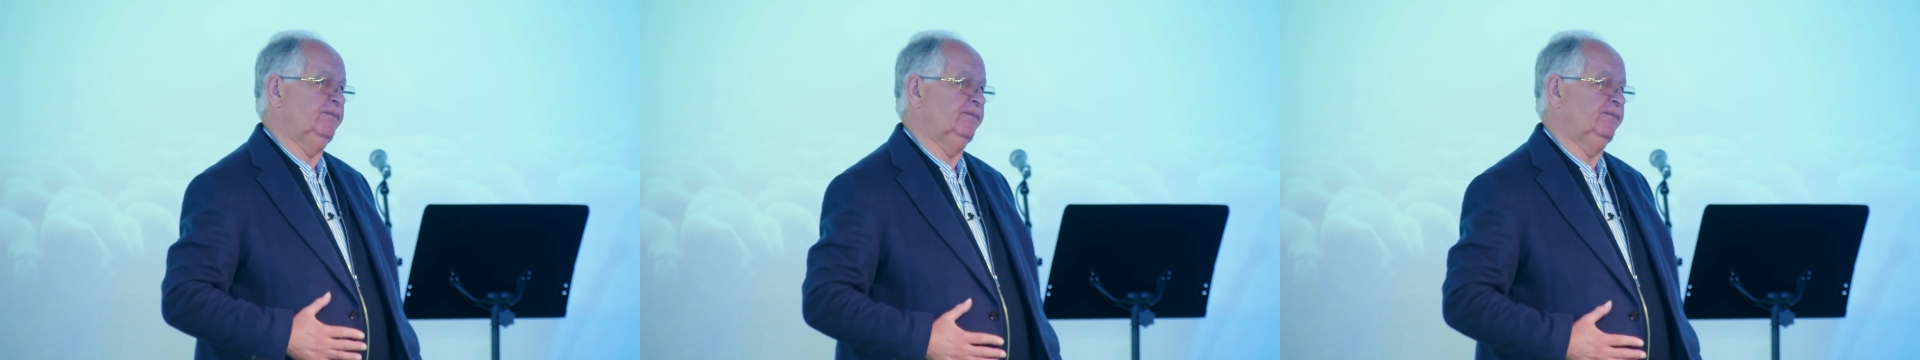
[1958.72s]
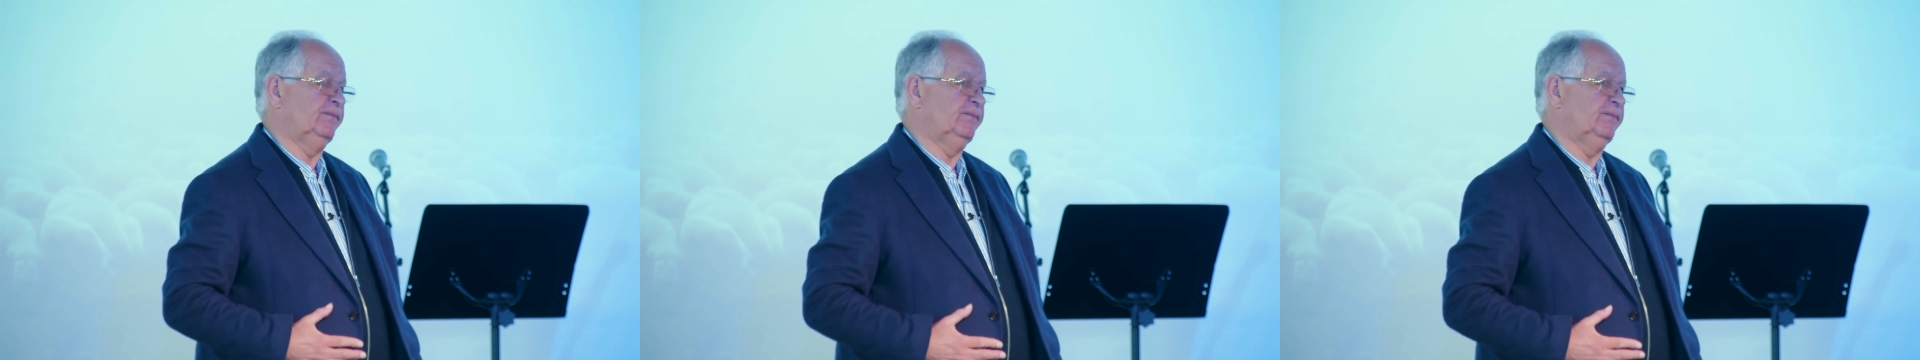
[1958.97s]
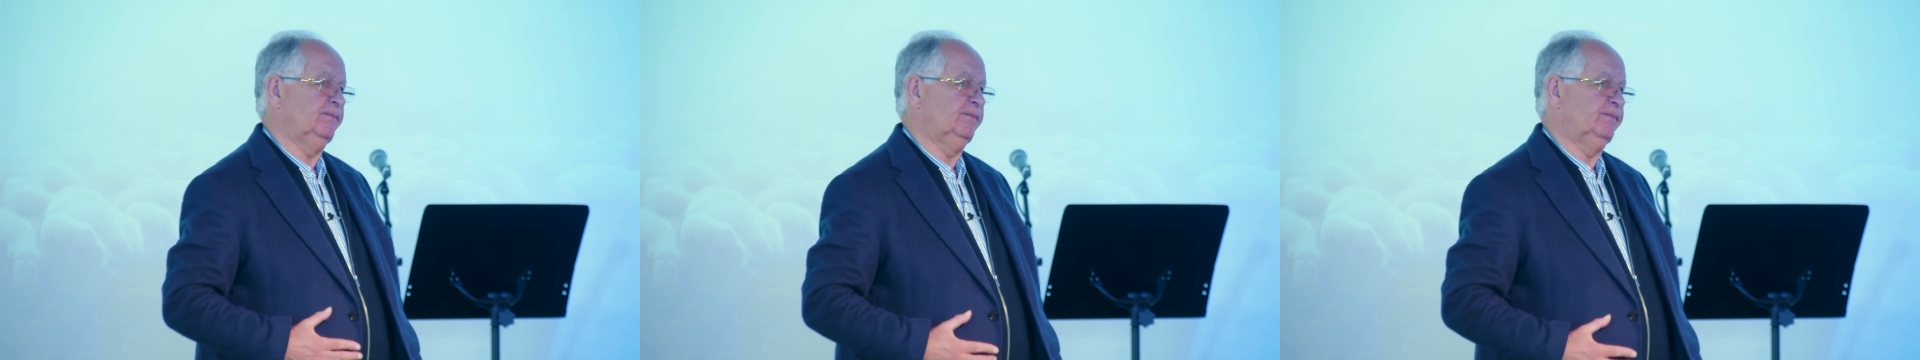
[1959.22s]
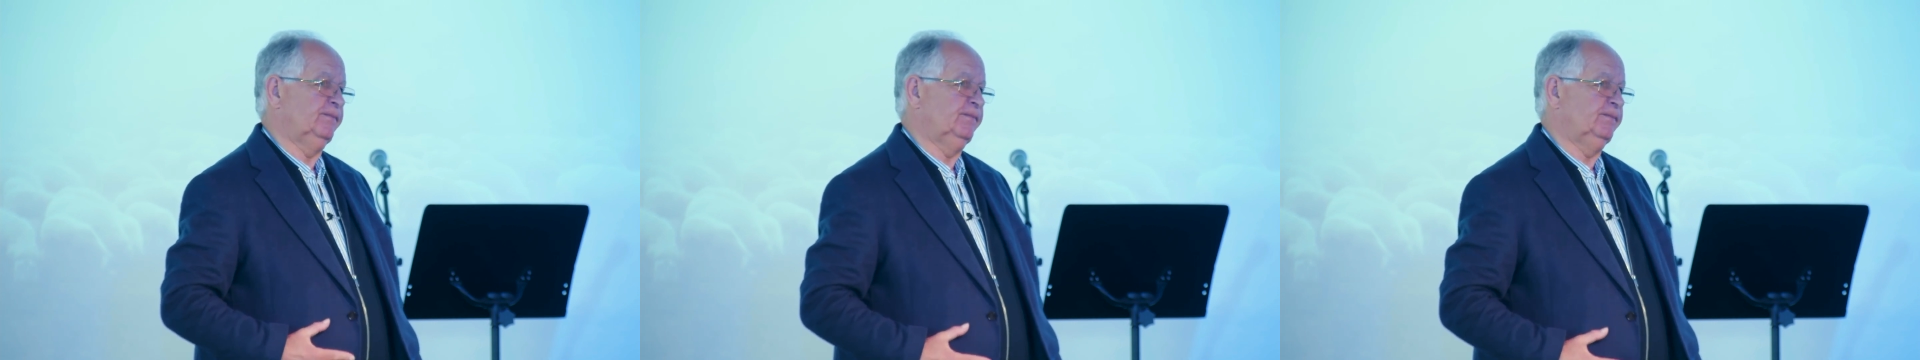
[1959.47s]

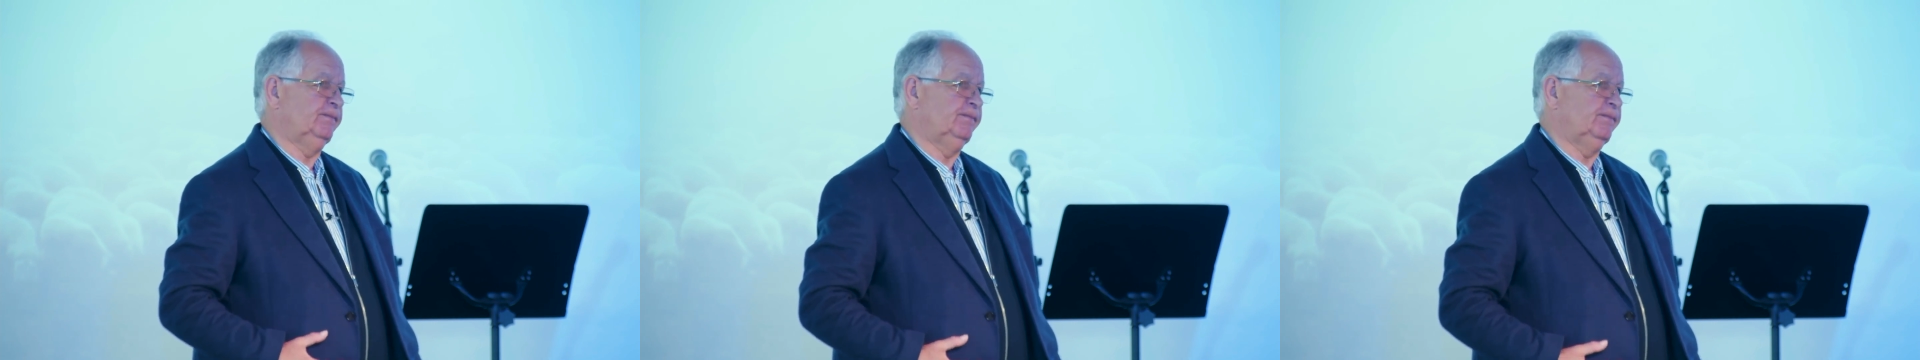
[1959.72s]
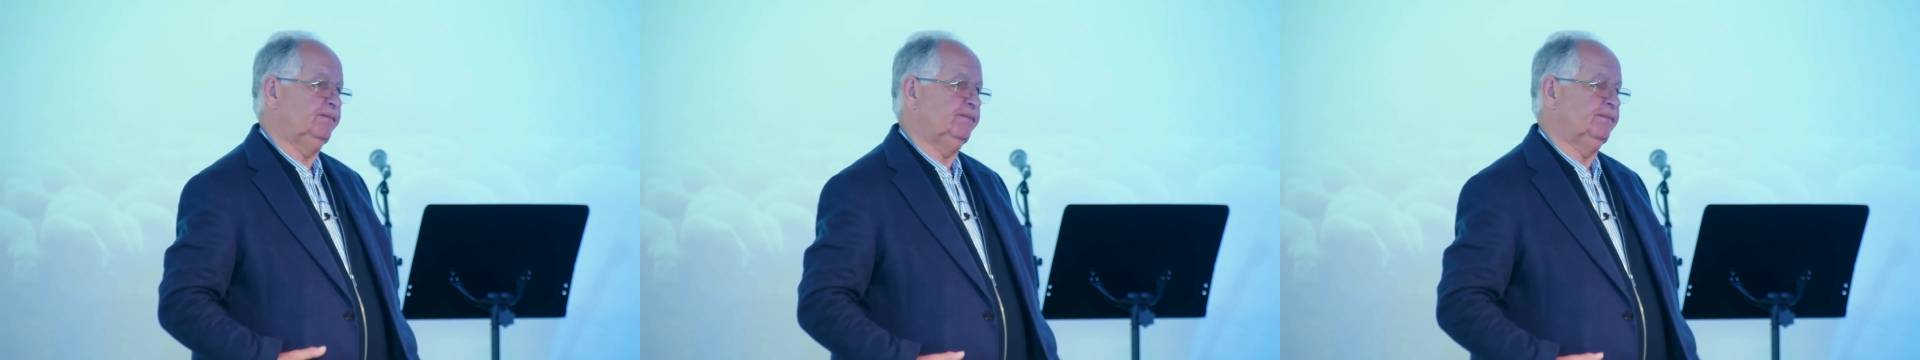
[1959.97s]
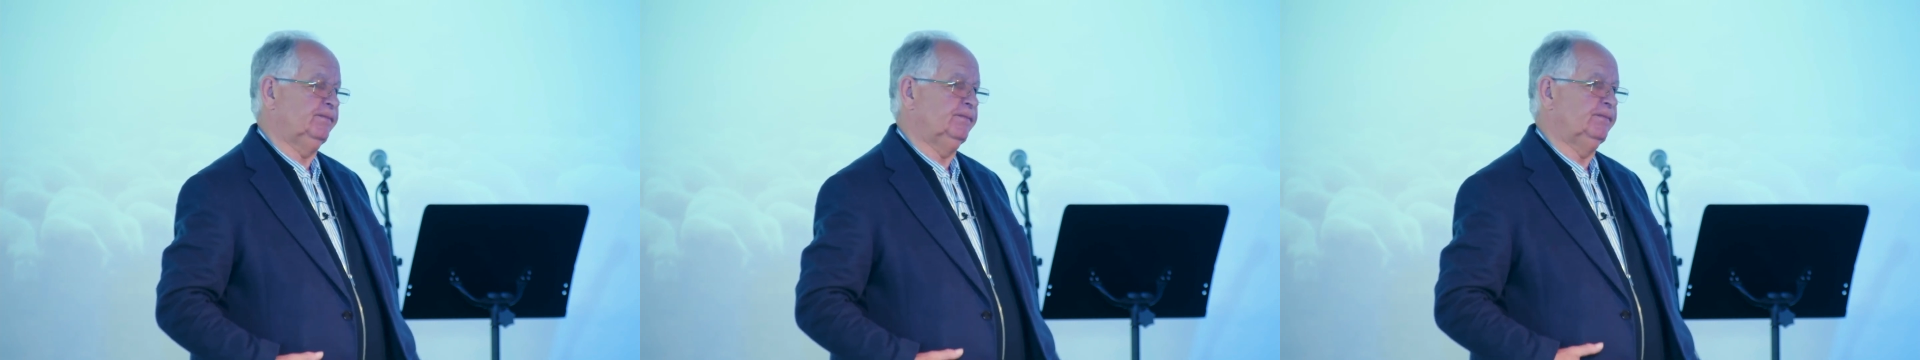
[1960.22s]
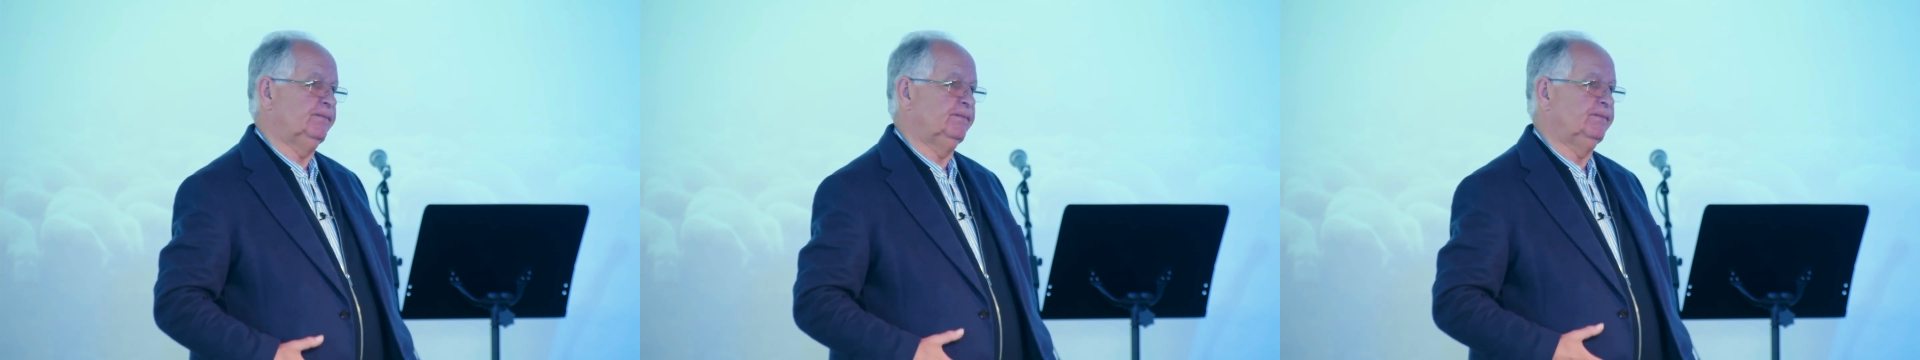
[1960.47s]

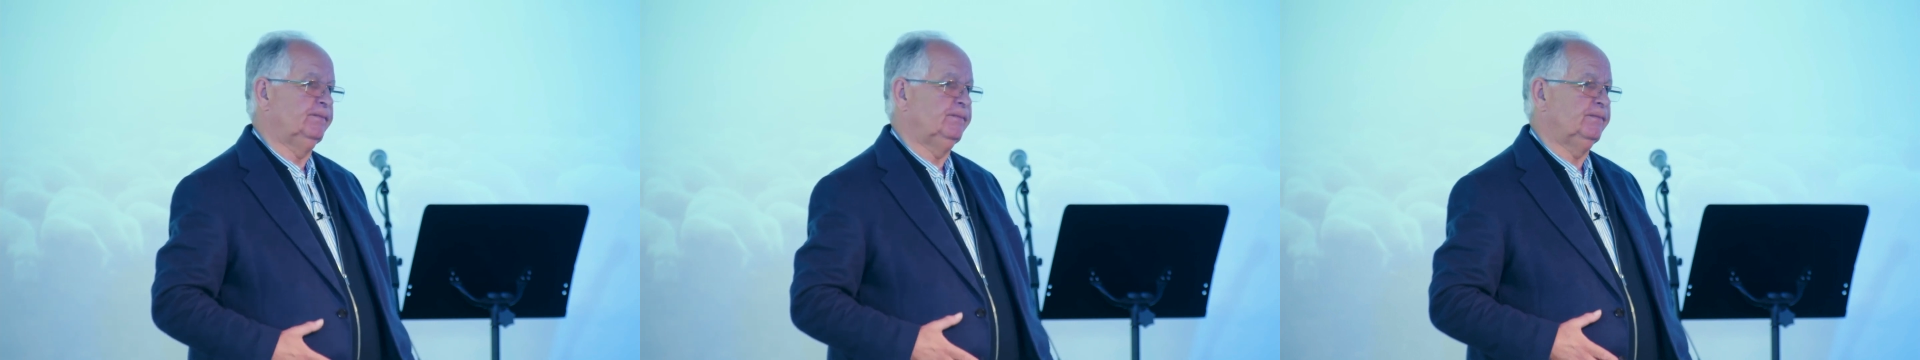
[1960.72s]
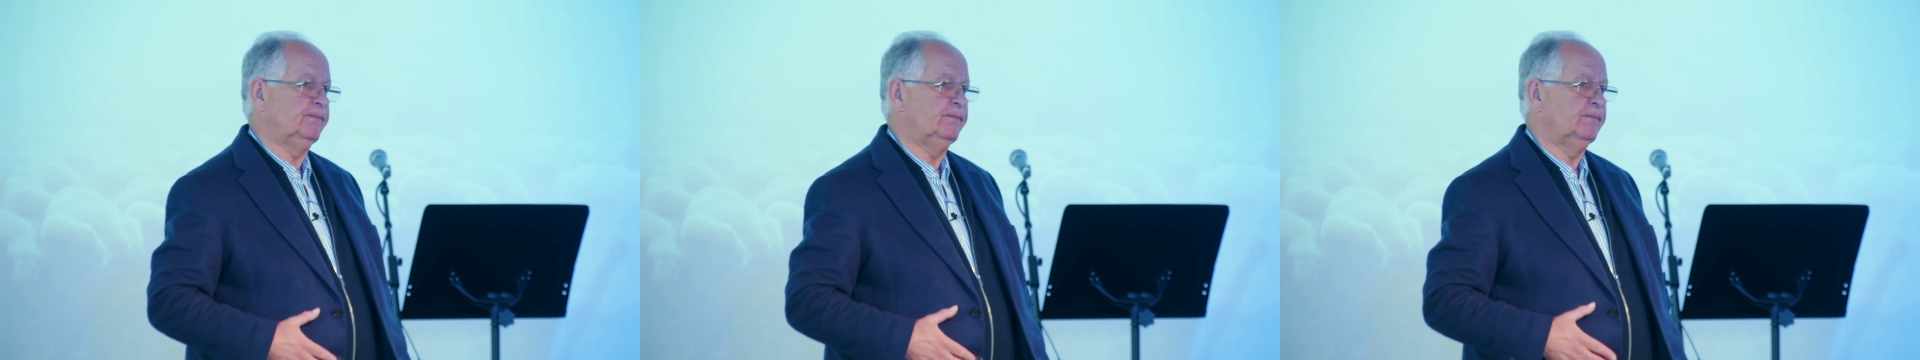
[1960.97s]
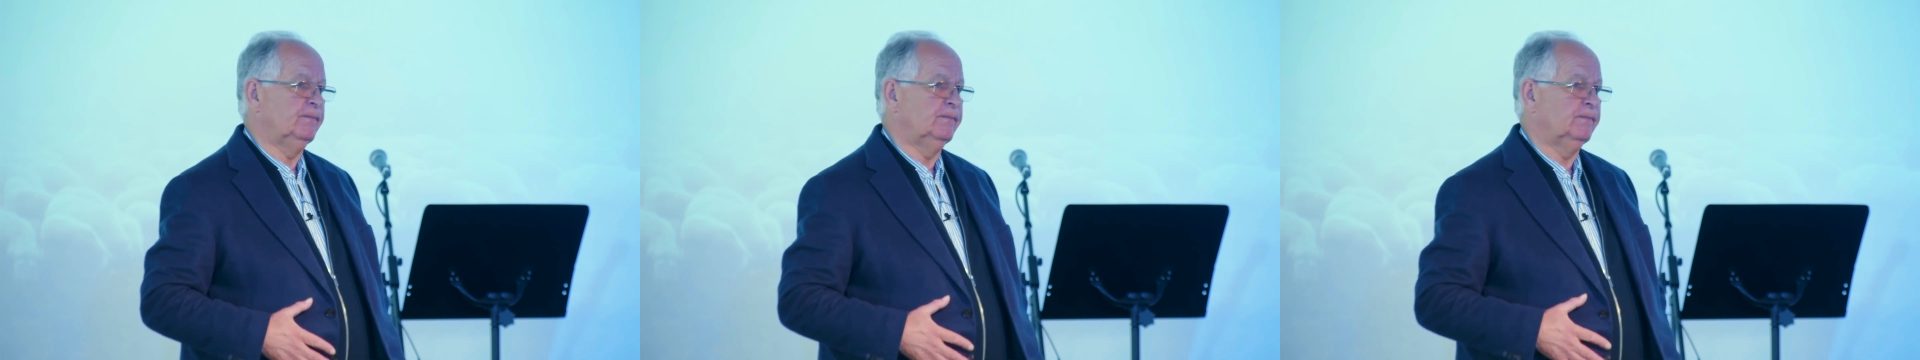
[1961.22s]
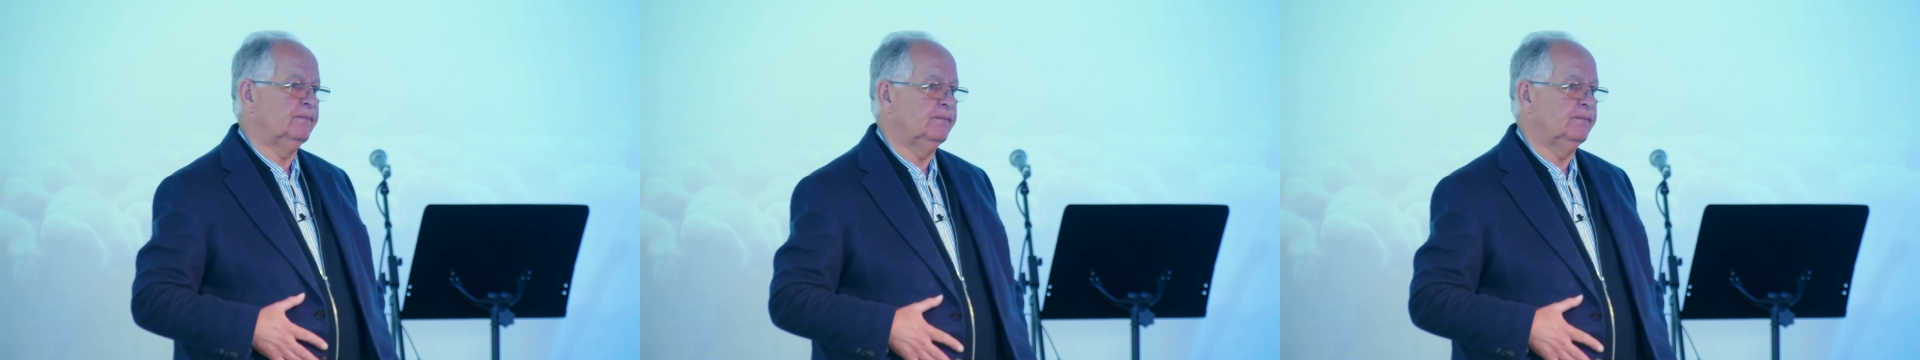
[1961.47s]
[no speech]